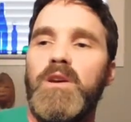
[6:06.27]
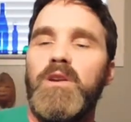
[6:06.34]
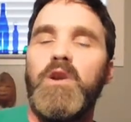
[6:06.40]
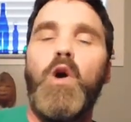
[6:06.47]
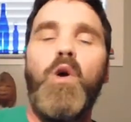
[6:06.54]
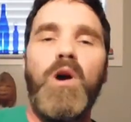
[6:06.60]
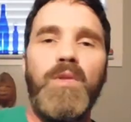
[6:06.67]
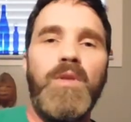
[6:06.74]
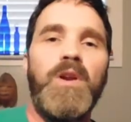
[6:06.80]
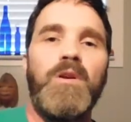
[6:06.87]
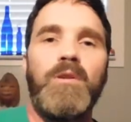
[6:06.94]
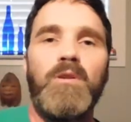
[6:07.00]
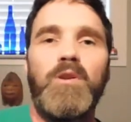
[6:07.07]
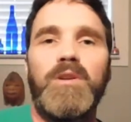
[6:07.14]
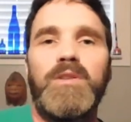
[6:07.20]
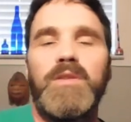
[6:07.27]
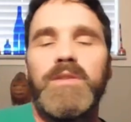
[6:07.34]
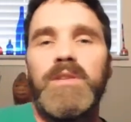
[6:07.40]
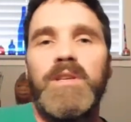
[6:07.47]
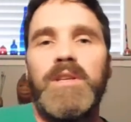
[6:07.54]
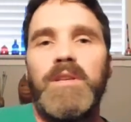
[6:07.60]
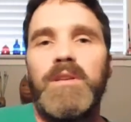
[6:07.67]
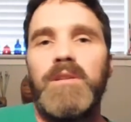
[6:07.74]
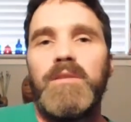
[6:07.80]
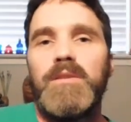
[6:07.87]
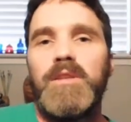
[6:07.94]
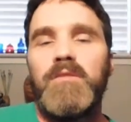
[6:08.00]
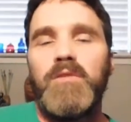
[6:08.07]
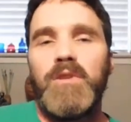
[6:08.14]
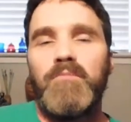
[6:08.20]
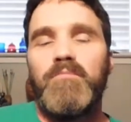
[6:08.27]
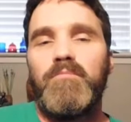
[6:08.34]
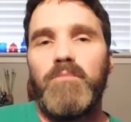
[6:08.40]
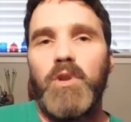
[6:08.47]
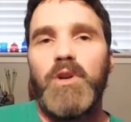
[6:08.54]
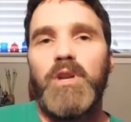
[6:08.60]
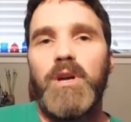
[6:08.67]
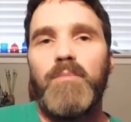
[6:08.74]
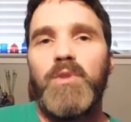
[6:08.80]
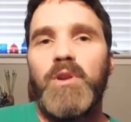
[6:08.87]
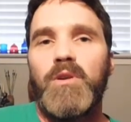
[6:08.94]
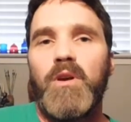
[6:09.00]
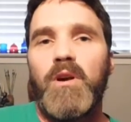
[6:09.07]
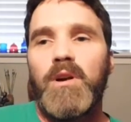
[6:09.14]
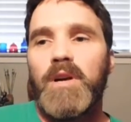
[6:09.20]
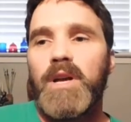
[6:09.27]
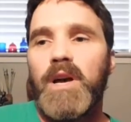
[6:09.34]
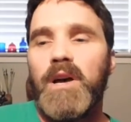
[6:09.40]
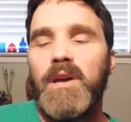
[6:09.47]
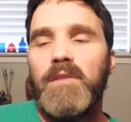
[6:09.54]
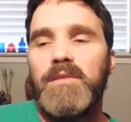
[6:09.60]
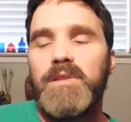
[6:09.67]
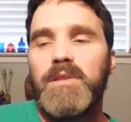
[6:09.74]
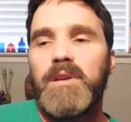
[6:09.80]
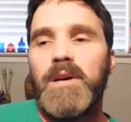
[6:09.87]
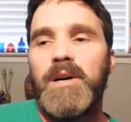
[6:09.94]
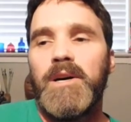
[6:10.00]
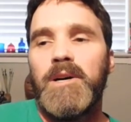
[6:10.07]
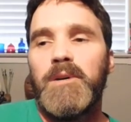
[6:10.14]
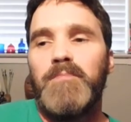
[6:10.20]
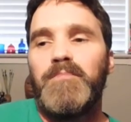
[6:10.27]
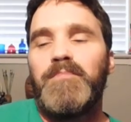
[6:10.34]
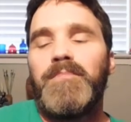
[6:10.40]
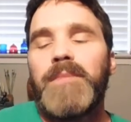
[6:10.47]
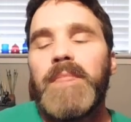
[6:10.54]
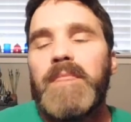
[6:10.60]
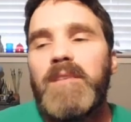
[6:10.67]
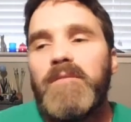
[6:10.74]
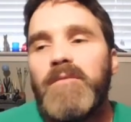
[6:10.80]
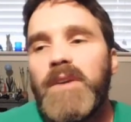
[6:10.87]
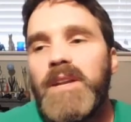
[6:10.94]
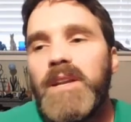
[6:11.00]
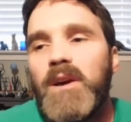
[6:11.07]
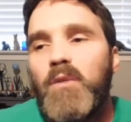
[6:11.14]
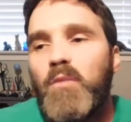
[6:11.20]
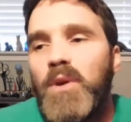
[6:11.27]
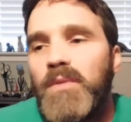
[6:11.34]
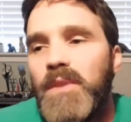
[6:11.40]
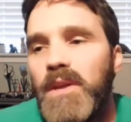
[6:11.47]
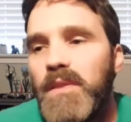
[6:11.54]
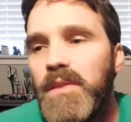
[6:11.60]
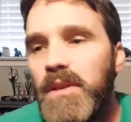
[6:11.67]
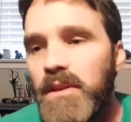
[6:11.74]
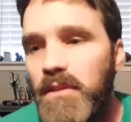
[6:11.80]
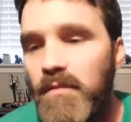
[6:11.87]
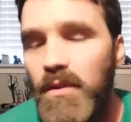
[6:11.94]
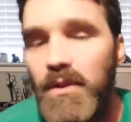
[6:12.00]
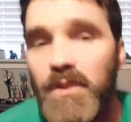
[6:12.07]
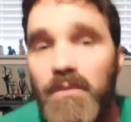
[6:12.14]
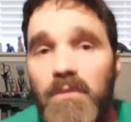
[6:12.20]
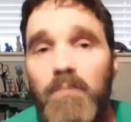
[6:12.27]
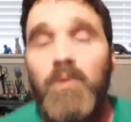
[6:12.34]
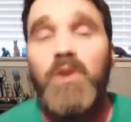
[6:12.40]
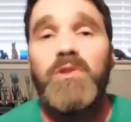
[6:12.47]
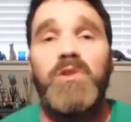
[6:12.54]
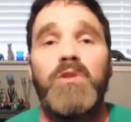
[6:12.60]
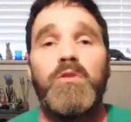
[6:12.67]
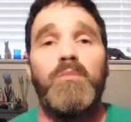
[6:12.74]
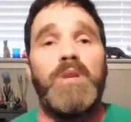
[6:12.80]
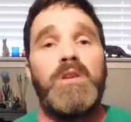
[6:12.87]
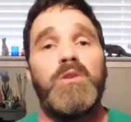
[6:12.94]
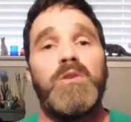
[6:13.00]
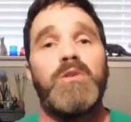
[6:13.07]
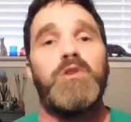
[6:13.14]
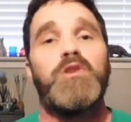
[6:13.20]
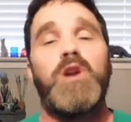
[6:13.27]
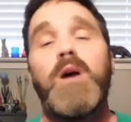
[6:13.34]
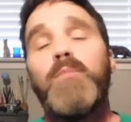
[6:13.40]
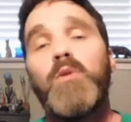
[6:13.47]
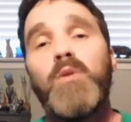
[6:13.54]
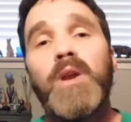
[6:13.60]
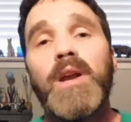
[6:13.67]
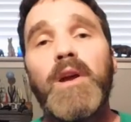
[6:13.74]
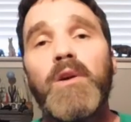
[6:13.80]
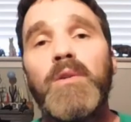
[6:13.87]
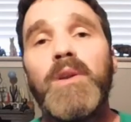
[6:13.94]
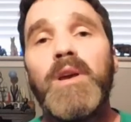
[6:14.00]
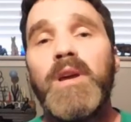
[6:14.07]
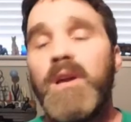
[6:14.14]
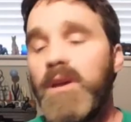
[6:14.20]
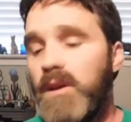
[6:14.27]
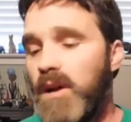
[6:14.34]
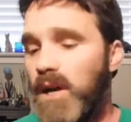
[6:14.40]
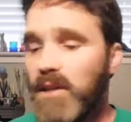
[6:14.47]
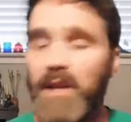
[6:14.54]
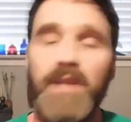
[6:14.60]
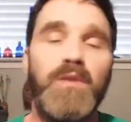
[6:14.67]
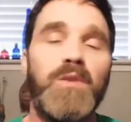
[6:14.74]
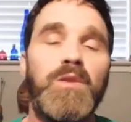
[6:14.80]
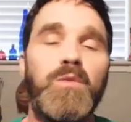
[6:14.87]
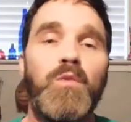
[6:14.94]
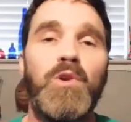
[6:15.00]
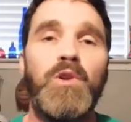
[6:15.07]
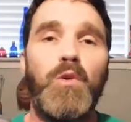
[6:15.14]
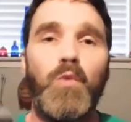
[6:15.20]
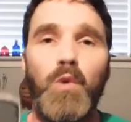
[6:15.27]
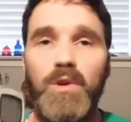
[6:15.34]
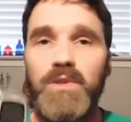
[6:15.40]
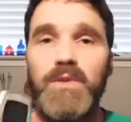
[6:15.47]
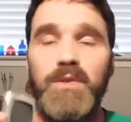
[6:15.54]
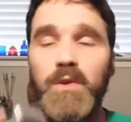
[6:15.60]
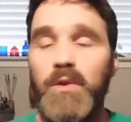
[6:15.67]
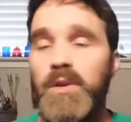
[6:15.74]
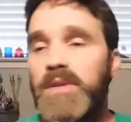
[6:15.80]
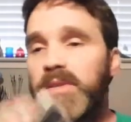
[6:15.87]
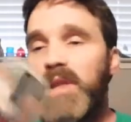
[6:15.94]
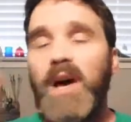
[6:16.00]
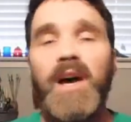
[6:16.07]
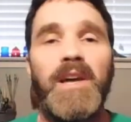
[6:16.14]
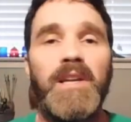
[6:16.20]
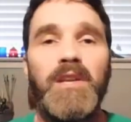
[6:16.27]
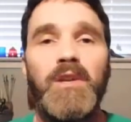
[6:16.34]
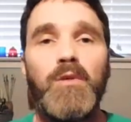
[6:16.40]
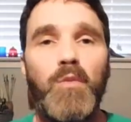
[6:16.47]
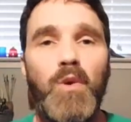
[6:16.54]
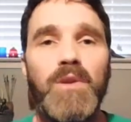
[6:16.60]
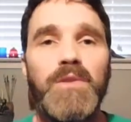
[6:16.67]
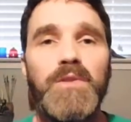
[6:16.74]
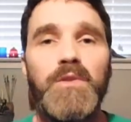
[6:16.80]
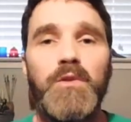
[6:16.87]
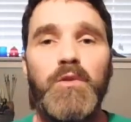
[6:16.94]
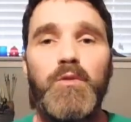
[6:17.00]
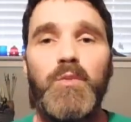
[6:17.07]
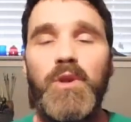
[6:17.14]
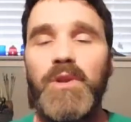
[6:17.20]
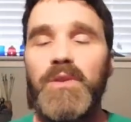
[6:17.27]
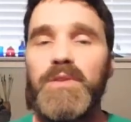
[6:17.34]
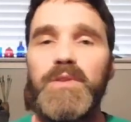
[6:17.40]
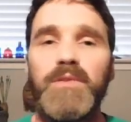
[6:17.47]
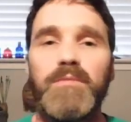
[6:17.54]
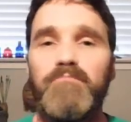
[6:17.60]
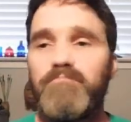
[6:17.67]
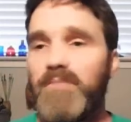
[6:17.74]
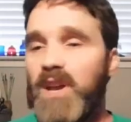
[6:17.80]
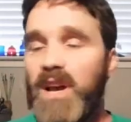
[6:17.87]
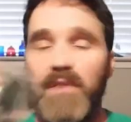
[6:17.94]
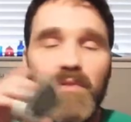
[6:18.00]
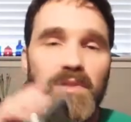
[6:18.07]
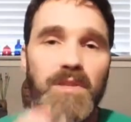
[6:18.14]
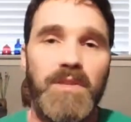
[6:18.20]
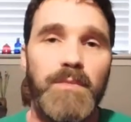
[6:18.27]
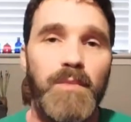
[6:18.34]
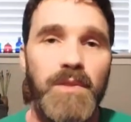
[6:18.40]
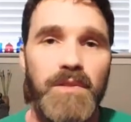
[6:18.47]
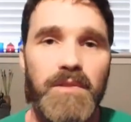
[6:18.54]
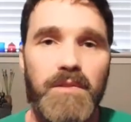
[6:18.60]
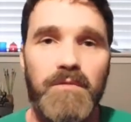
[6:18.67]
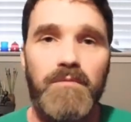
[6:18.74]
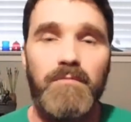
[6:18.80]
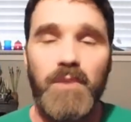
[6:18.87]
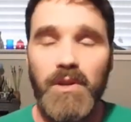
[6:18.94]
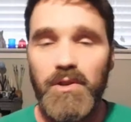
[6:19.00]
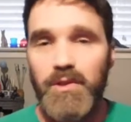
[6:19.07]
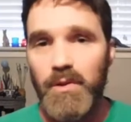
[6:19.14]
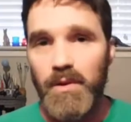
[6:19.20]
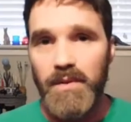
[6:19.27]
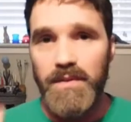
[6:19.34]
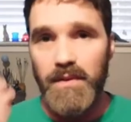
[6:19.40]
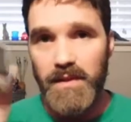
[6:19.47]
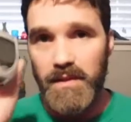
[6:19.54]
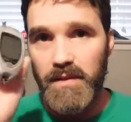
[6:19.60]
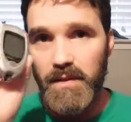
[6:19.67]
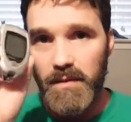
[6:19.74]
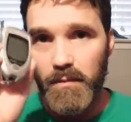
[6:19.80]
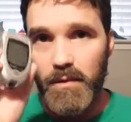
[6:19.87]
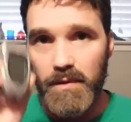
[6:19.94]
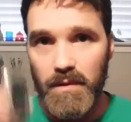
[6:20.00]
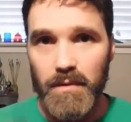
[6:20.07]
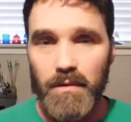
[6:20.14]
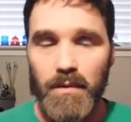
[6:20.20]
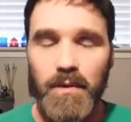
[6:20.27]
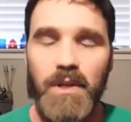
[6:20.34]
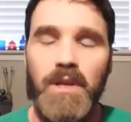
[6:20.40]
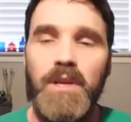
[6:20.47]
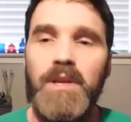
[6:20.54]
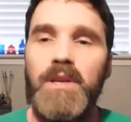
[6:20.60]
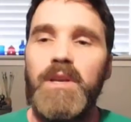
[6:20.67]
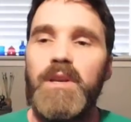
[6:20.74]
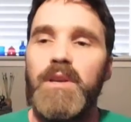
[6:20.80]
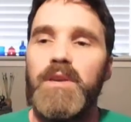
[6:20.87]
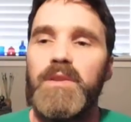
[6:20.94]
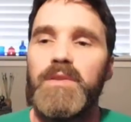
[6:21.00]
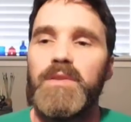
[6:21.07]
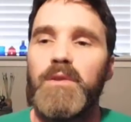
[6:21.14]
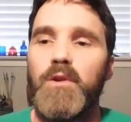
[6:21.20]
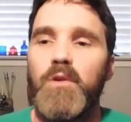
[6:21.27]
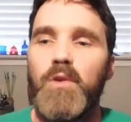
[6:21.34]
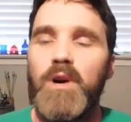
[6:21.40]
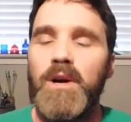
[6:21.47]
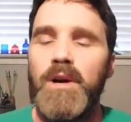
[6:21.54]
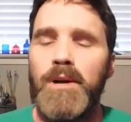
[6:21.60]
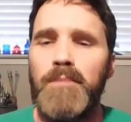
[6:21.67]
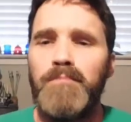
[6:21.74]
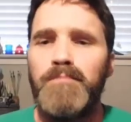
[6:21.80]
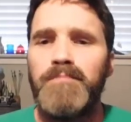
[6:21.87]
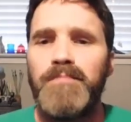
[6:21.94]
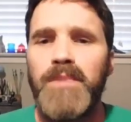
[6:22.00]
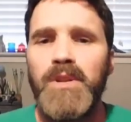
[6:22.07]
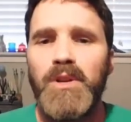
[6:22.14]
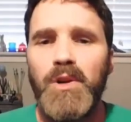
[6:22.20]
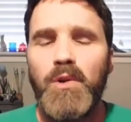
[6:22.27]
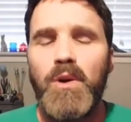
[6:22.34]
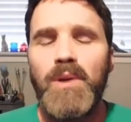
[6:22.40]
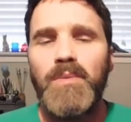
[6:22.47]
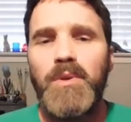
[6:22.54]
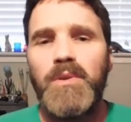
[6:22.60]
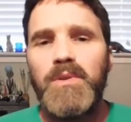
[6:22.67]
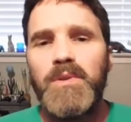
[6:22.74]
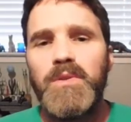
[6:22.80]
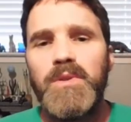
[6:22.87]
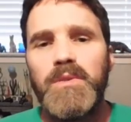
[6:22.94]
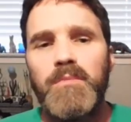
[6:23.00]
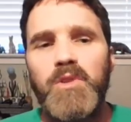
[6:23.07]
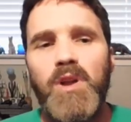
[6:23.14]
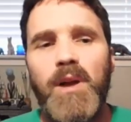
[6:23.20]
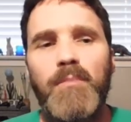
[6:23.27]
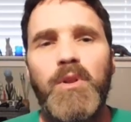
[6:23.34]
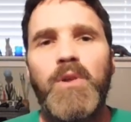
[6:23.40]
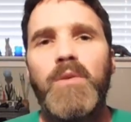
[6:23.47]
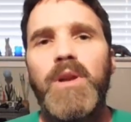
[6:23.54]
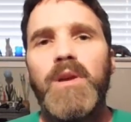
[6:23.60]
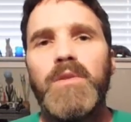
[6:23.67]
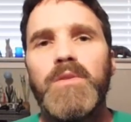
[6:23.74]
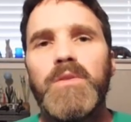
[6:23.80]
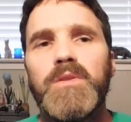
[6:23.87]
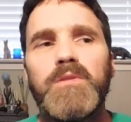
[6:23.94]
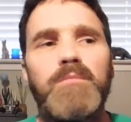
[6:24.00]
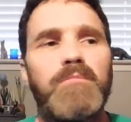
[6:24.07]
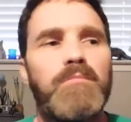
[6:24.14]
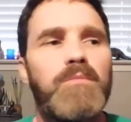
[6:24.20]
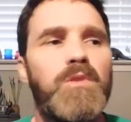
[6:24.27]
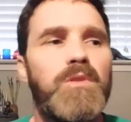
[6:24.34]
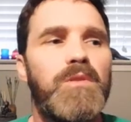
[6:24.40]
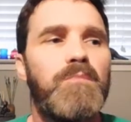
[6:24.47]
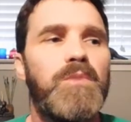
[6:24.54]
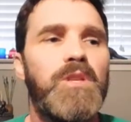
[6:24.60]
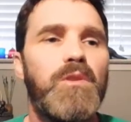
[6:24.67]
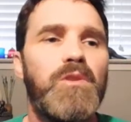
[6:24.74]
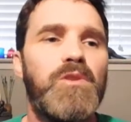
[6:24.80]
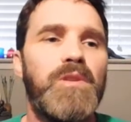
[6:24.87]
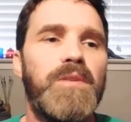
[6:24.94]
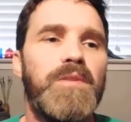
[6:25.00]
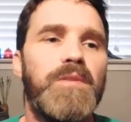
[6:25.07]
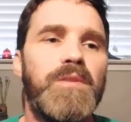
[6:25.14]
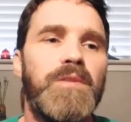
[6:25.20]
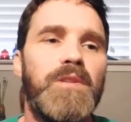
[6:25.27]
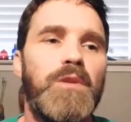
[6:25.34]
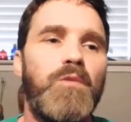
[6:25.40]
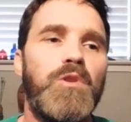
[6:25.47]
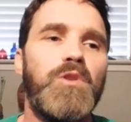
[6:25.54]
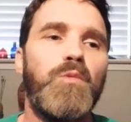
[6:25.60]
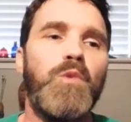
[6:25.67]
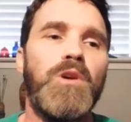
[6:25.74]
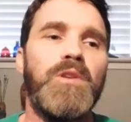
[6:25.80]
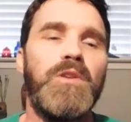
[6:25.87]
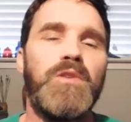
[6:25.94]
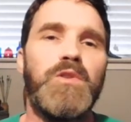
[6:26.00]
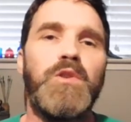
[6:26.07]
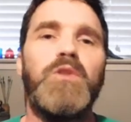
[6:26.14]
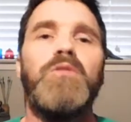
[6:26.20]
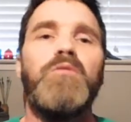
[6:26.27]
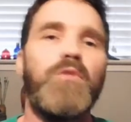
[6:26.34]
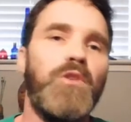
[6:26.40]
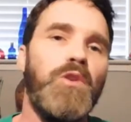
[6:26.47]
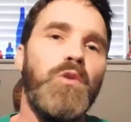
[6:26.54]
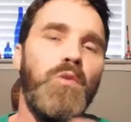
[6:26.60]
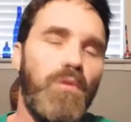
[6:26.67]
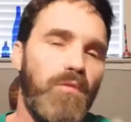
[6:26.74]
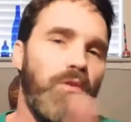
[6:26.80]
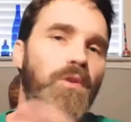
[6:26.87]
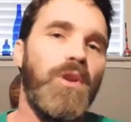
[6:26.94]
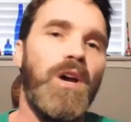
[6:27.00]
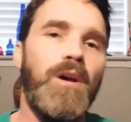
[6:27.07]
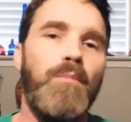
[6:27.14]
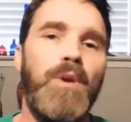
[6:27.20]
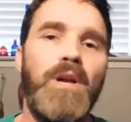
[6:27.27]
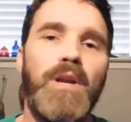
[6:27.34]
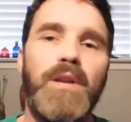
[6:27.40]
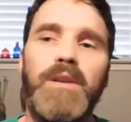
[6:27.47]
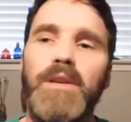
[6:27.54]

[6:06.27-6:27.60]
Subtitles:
Go on there and look to see if you can look it up in their archives. Find out what they think of the different blood sugar meters. Shop around. I like this one. It works as good as the high-end ones do, but it's half as expensive. My insurance likes this one too. So, go out there and do some shopping around. Do some diligence to see which one is good for you if you're diabetic.